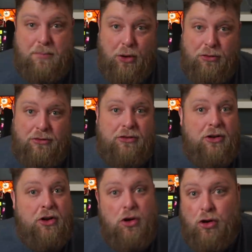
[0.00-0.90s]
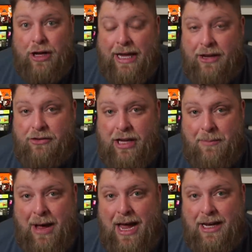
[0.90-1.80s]
but no
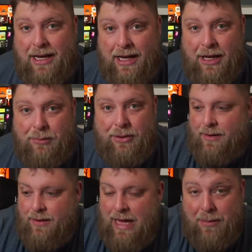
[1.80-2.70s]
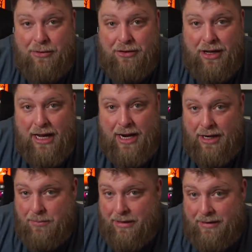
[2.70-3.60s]
HDMI cable. Amazon are
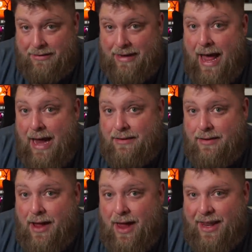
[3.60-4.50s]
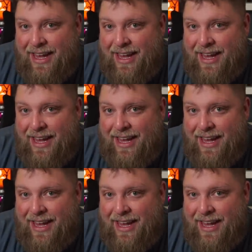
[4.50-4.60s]
getting a bit tight, aren't